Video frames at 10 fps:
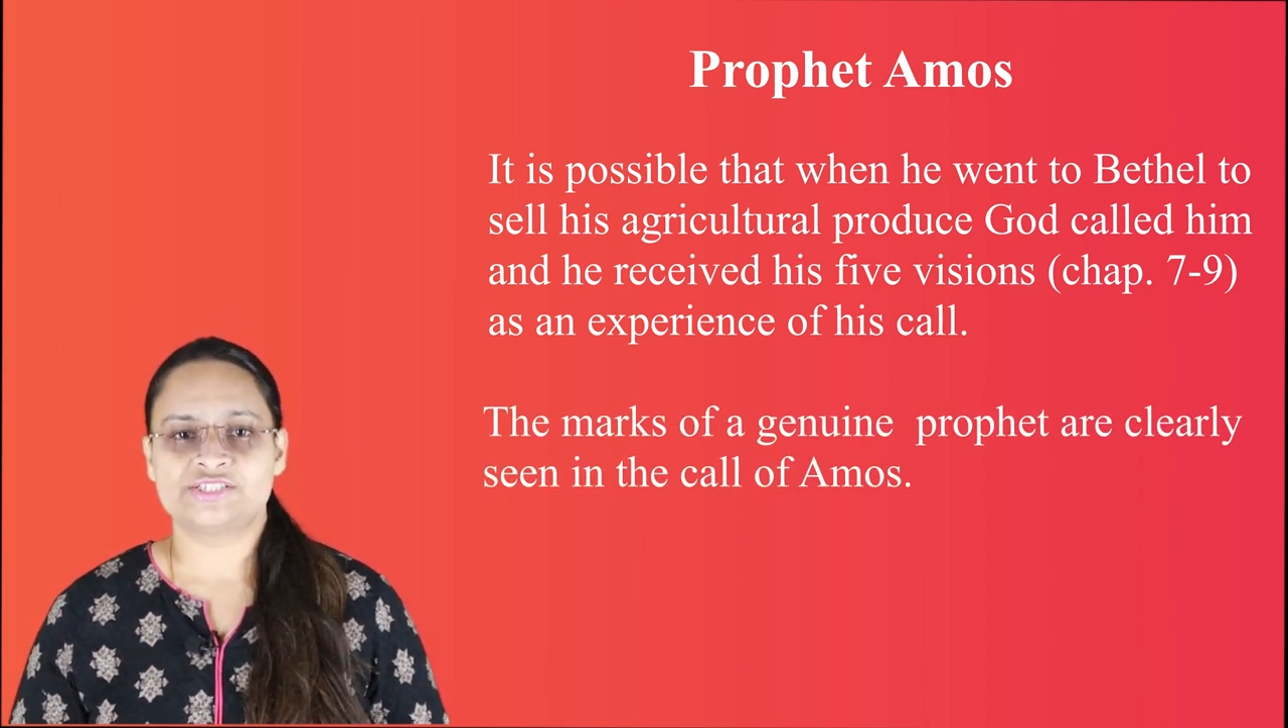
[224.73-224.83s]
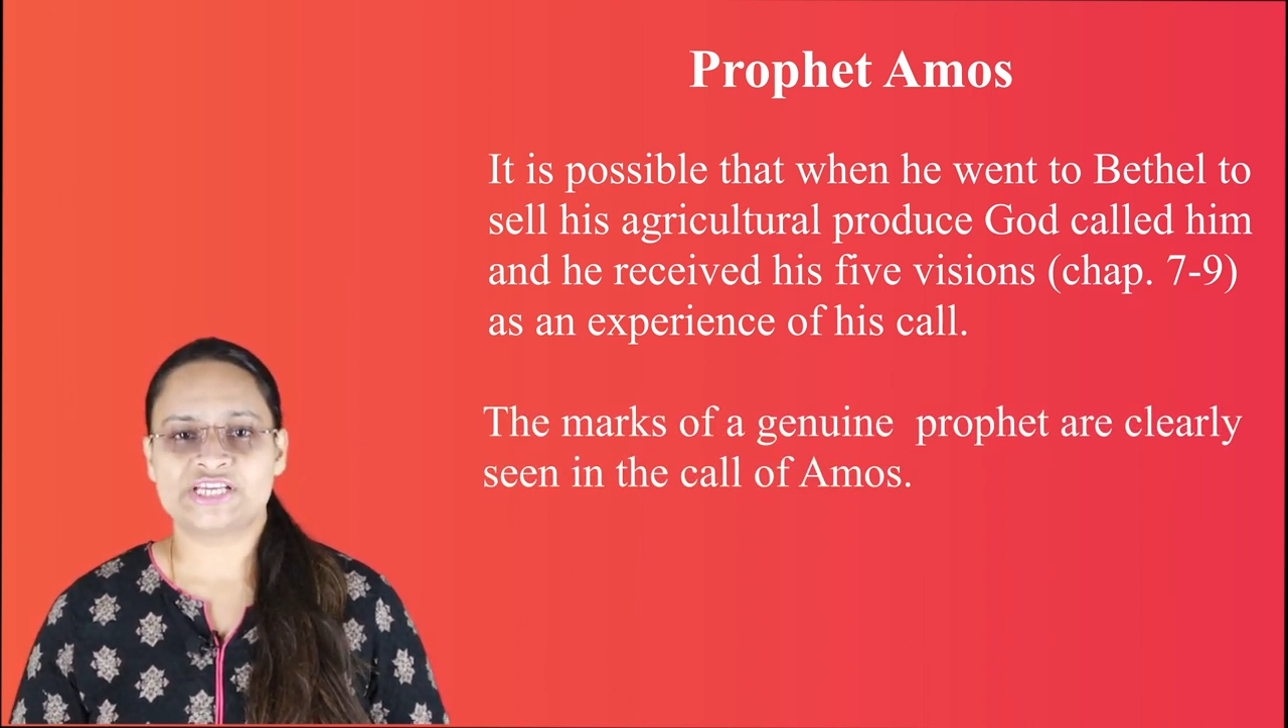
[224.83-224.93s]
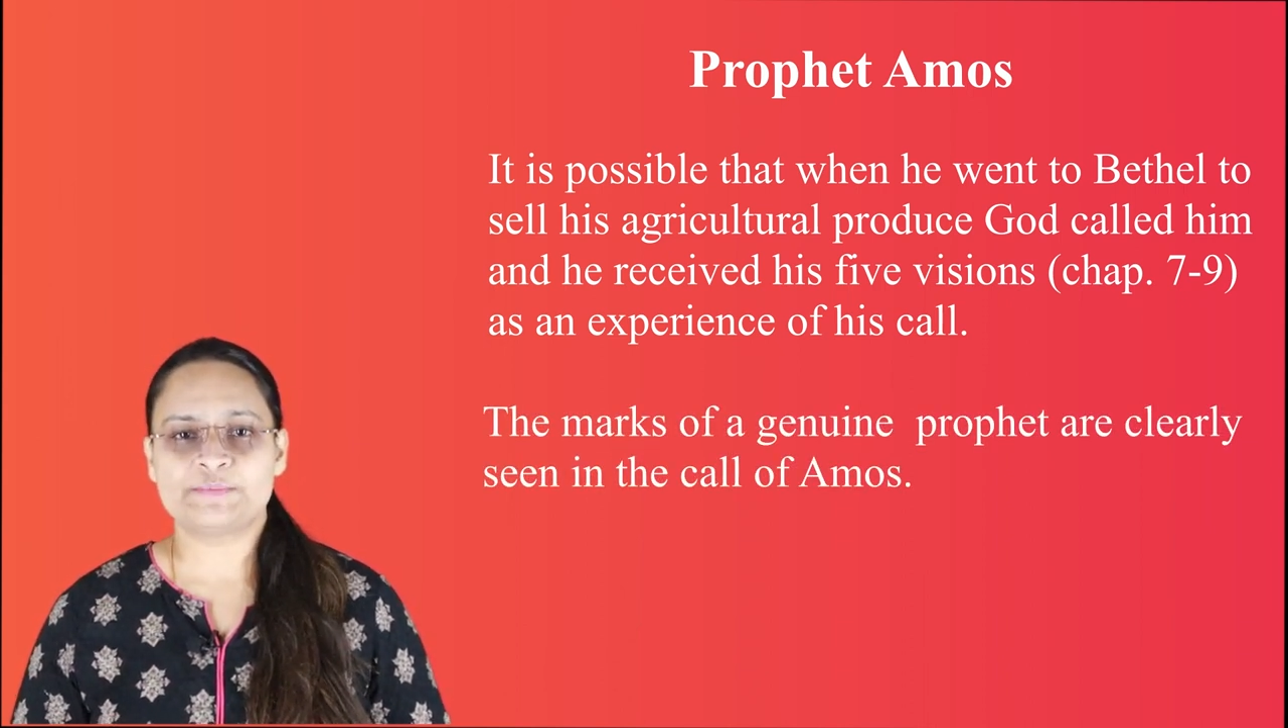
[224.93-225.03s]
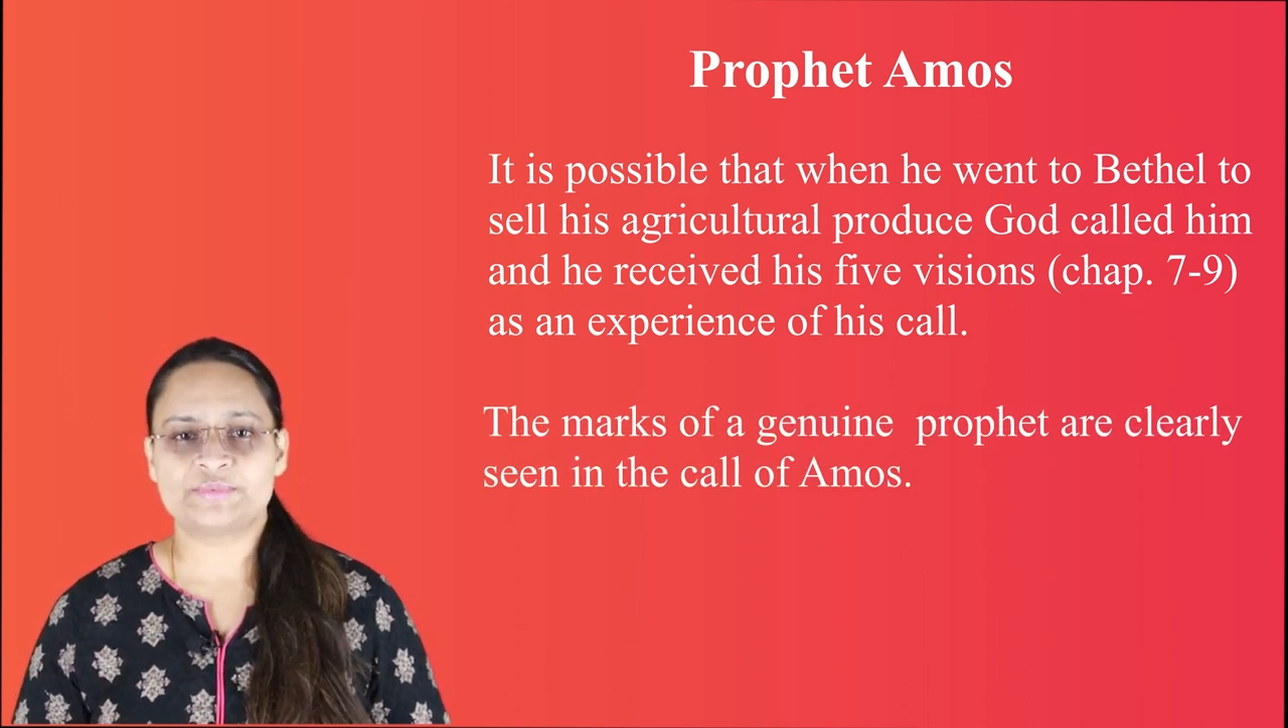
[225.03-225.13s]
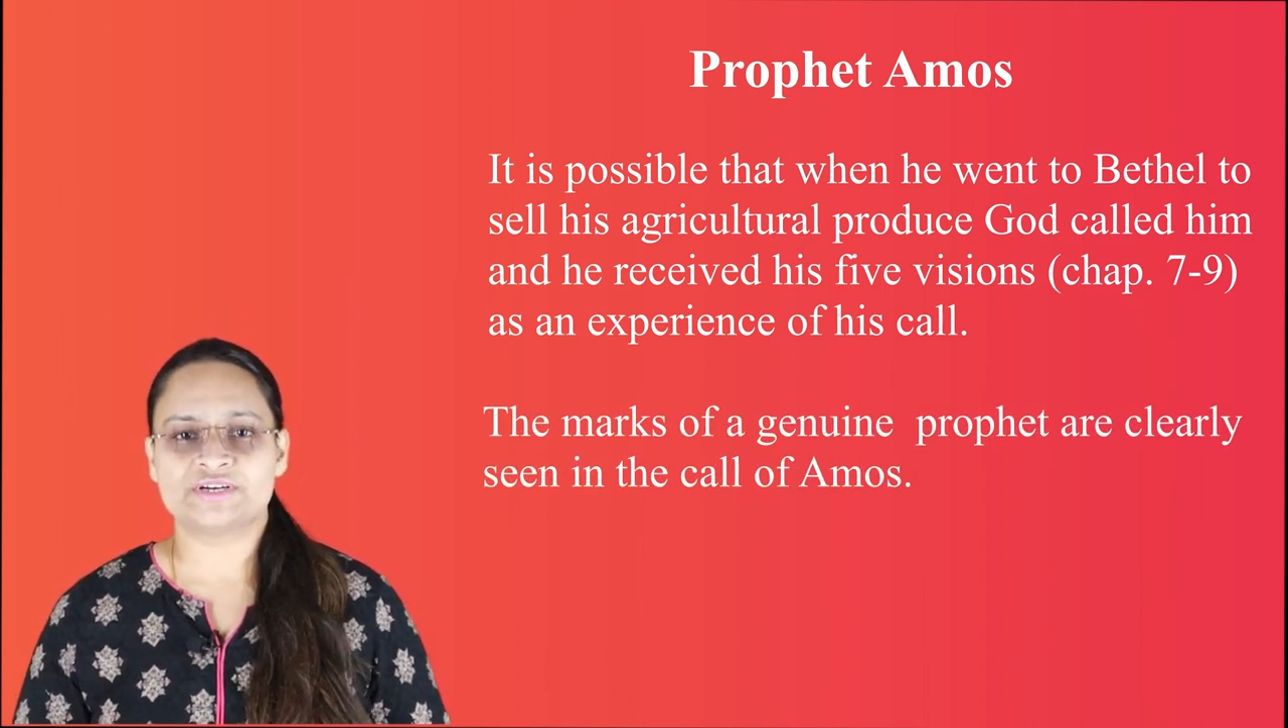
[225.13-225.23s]

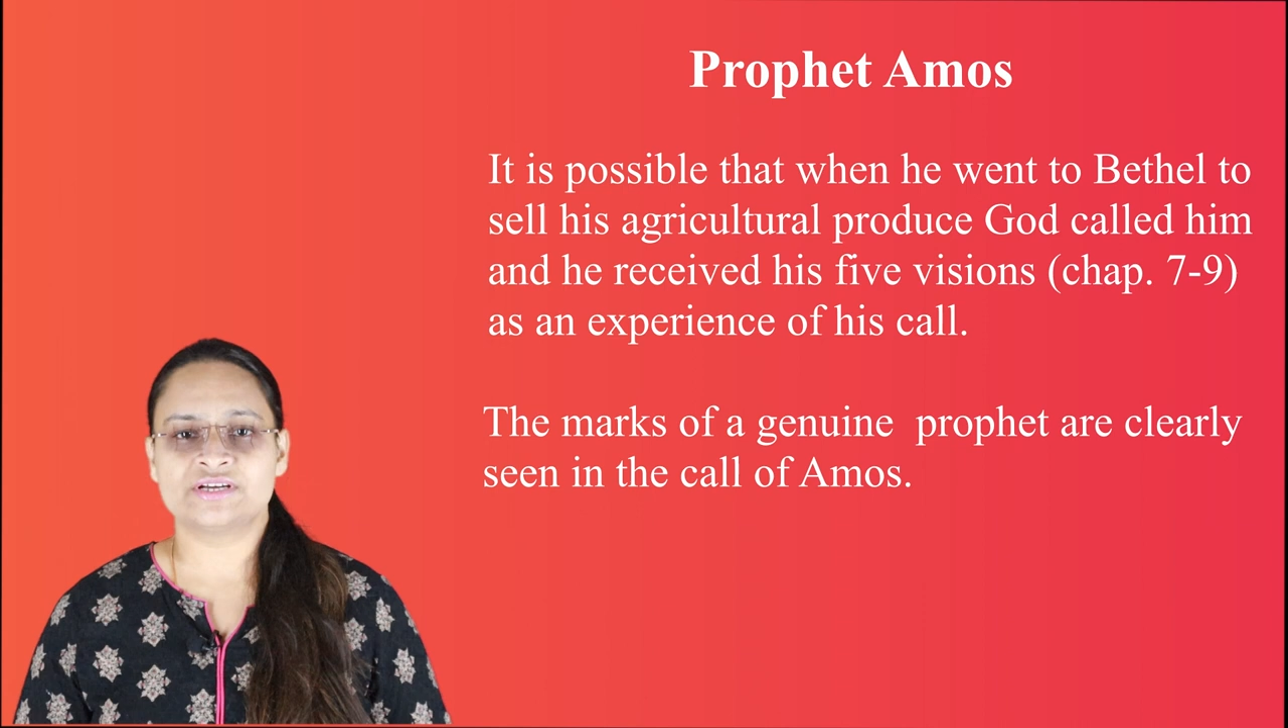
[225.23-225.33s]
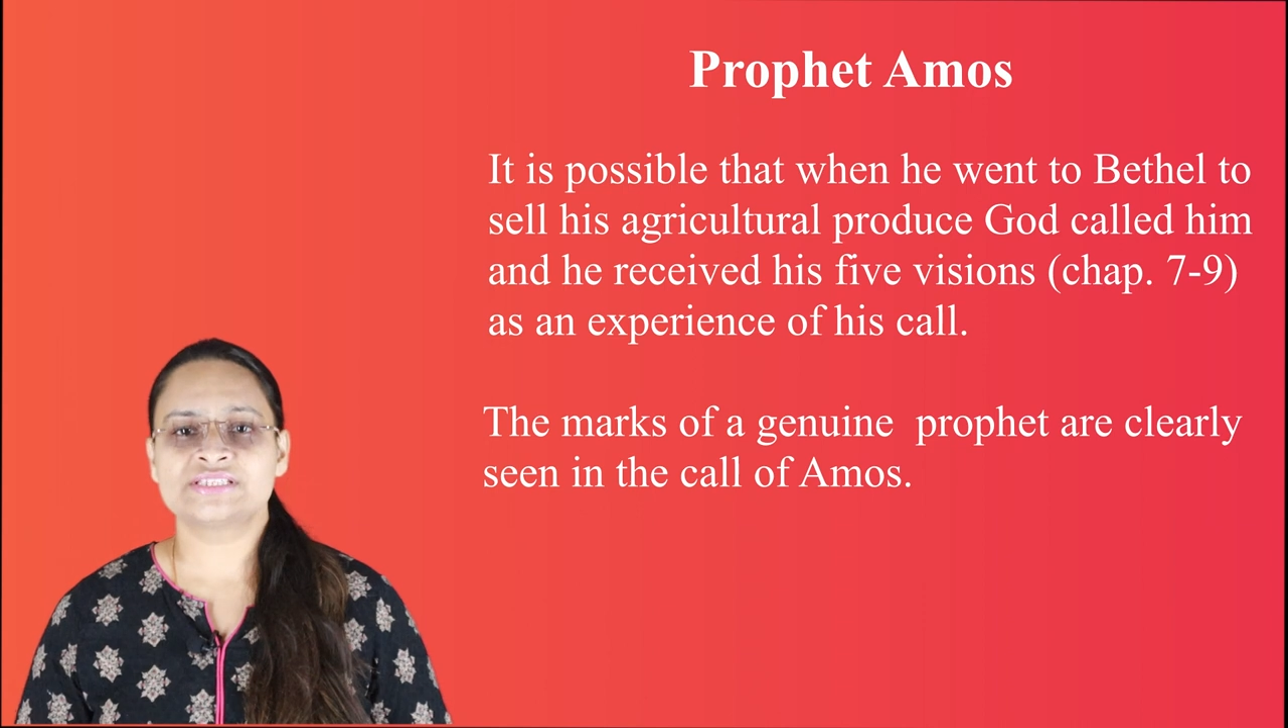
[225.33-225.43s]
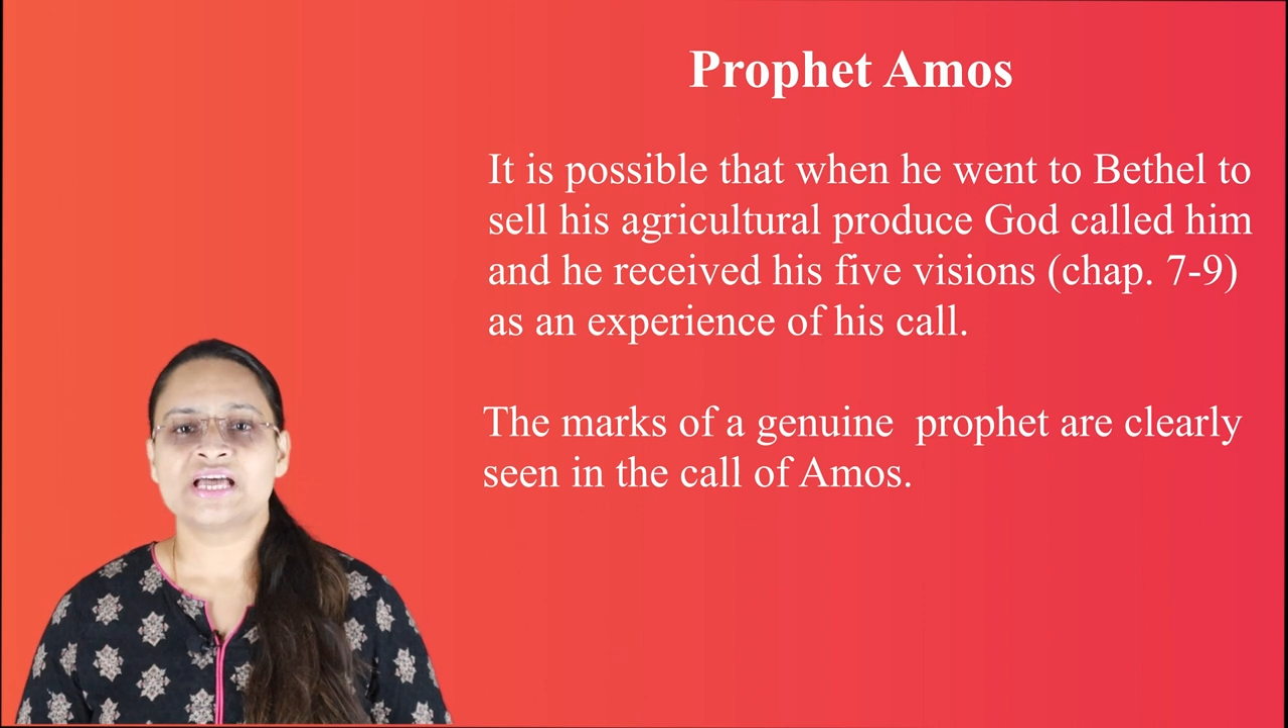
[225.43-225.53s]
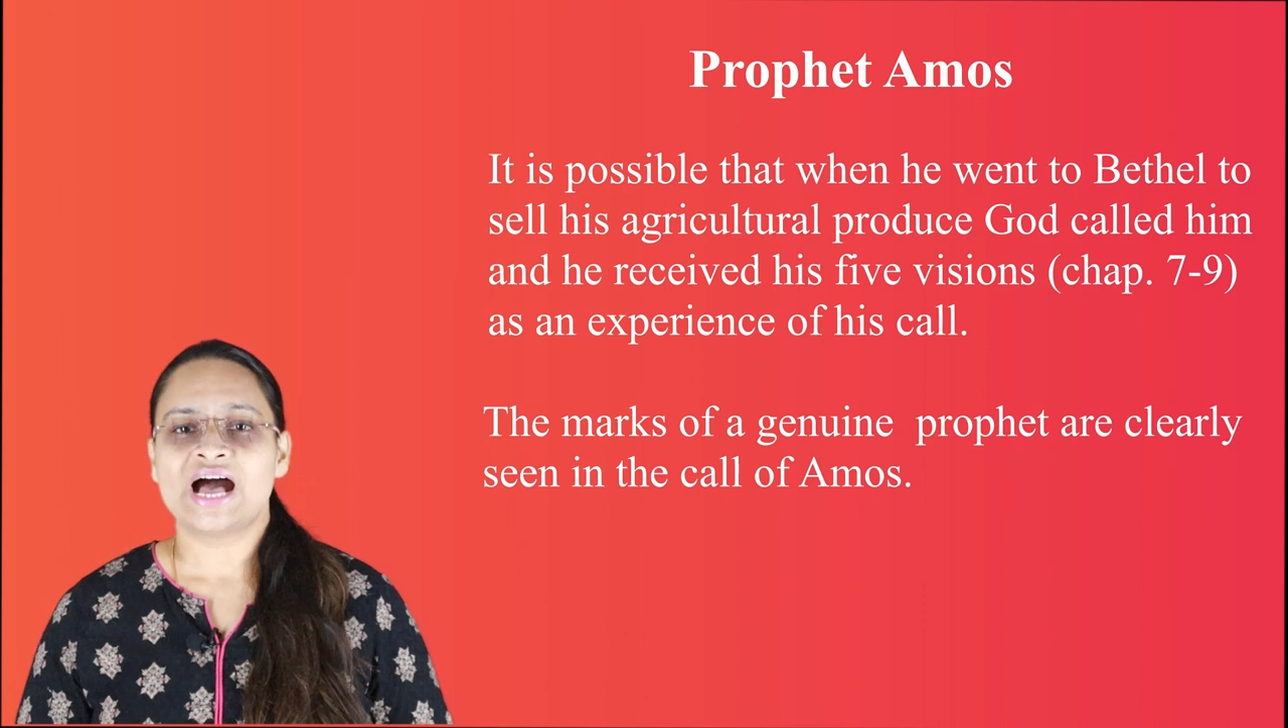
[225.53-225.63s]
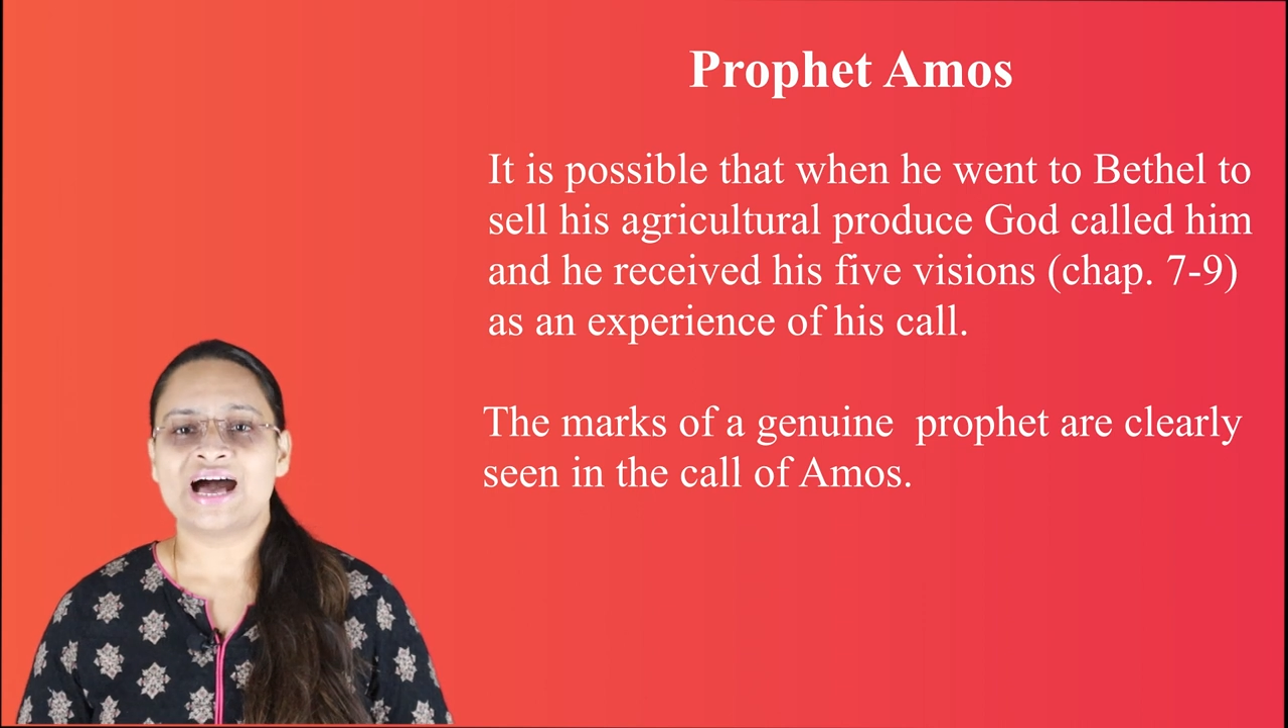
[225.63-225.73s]
chapters